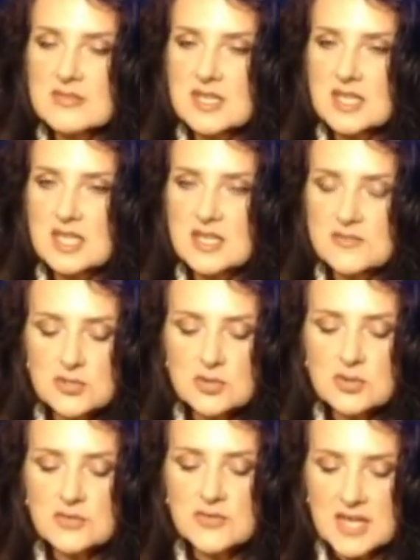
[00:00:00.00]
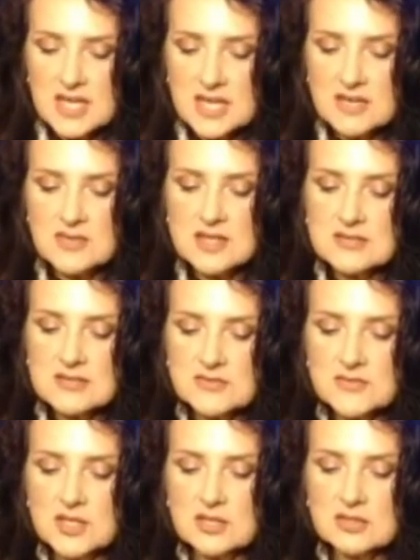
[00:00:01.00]
if you have ever
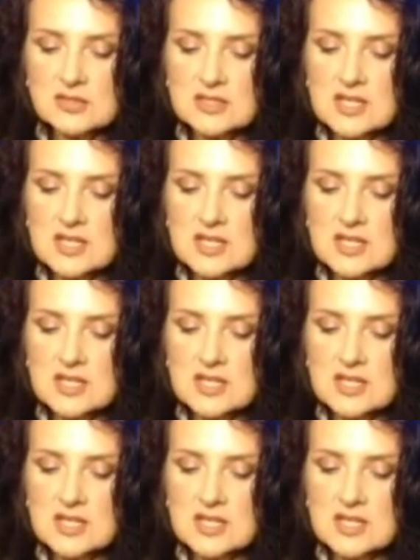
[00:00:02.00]
felt